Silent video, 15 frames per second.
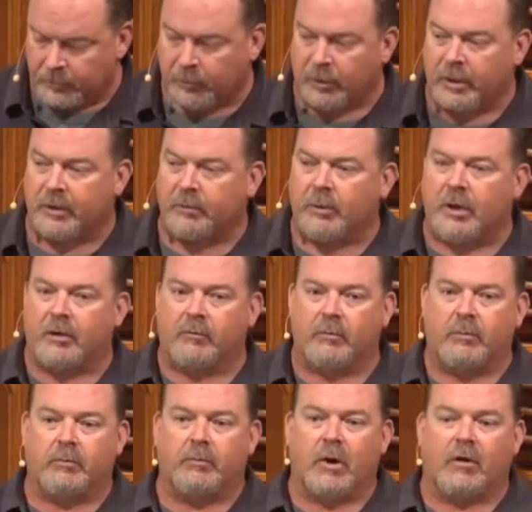We have
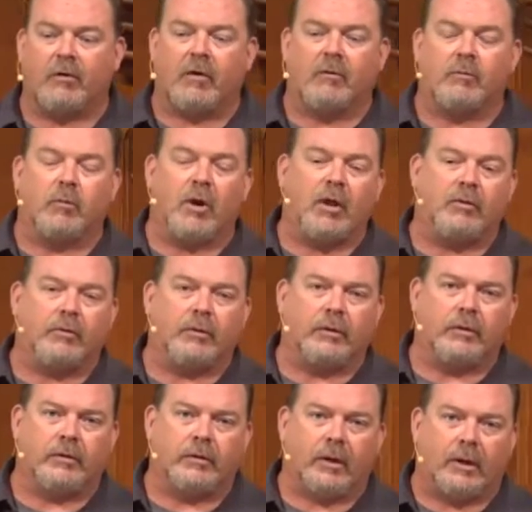a
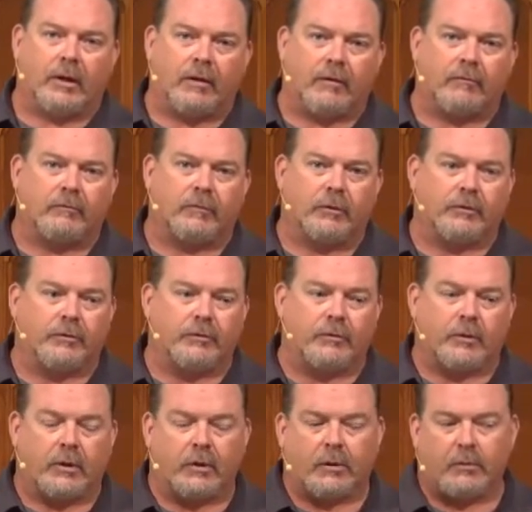brethren, I learned
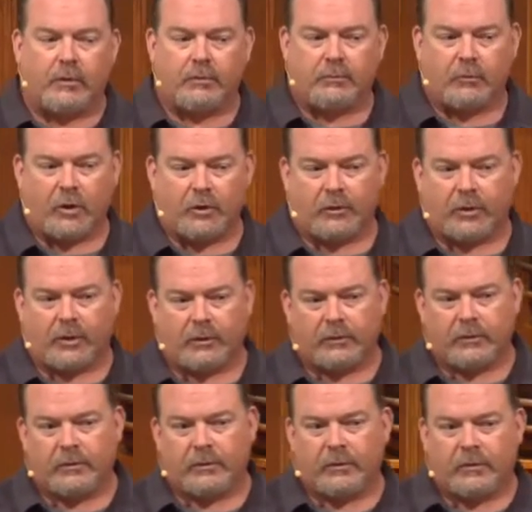through a brethren
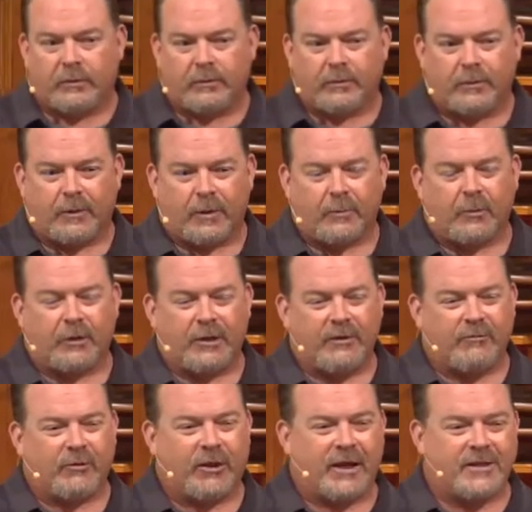
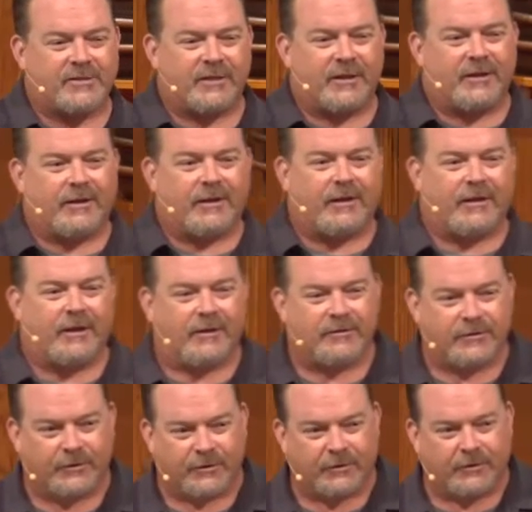belief class I
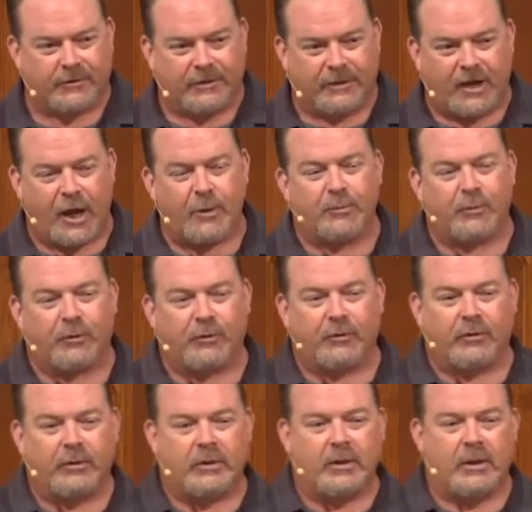took in
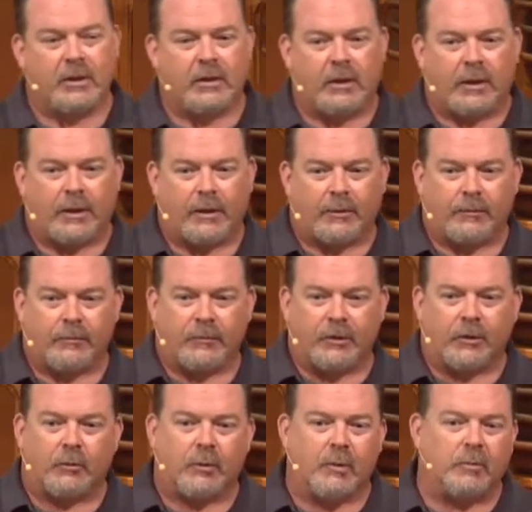April.
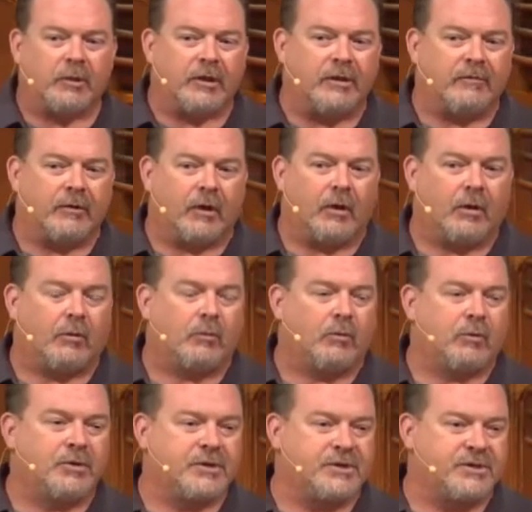We believe that all
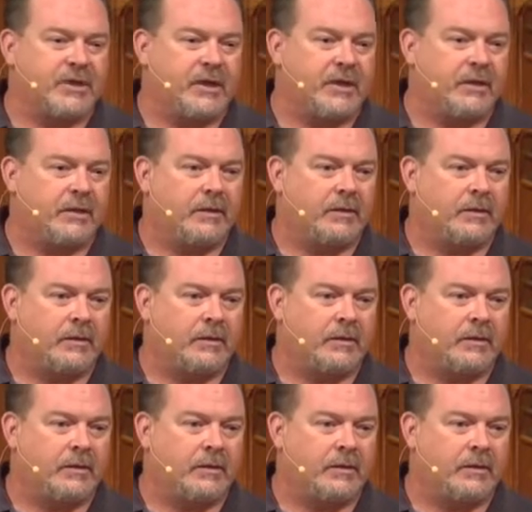war is sin.